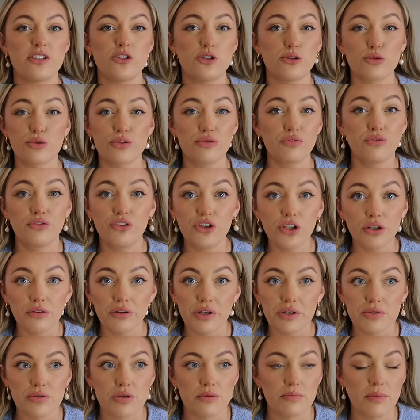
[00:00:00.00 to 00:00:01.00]
She was
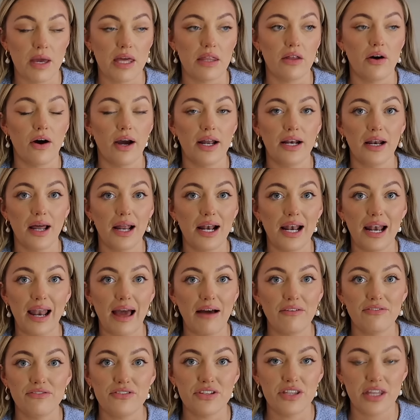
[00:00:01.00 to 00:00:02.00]
furious with me that I'd like
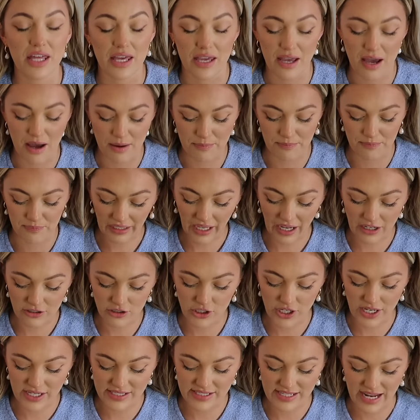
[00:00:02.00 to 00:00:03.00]
left the
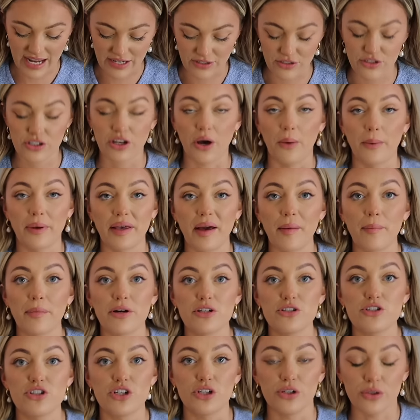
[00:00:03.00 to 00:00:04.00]
cashier stand to go and get my
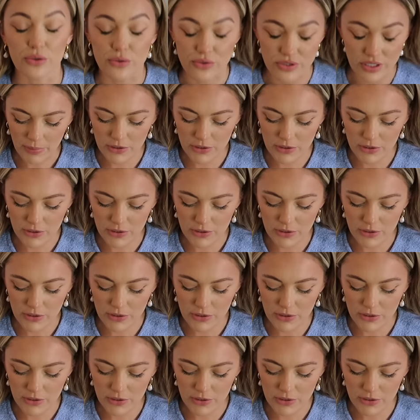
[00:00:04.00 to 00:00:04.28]
shoes.